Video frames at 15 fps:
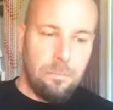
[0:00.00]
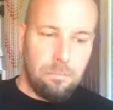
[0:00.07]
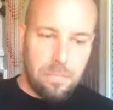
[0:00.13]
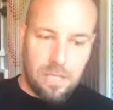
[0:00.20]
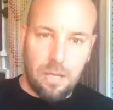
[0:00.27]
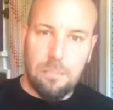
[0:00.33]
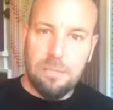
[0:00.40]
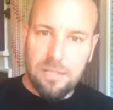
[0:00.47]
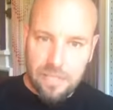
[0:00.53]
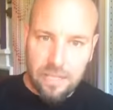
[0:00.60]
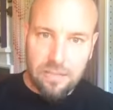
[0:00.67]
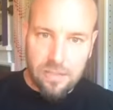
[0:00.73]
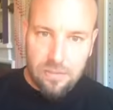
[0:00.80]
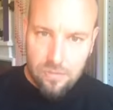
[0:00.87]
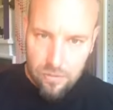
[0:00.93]
become
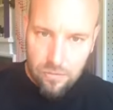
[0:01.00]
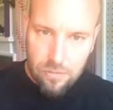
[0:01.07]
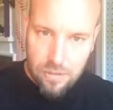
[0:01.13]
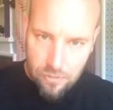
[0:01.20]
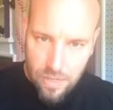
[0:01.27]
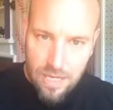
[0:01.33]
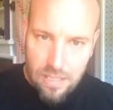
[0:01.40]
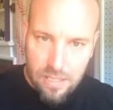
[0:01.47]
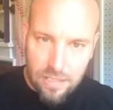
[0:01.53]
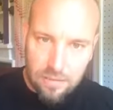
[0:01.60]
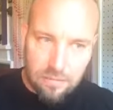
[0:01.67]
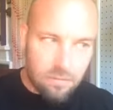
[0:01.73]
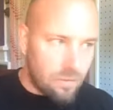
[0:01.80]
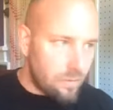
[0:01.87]
addicted to adrenaline.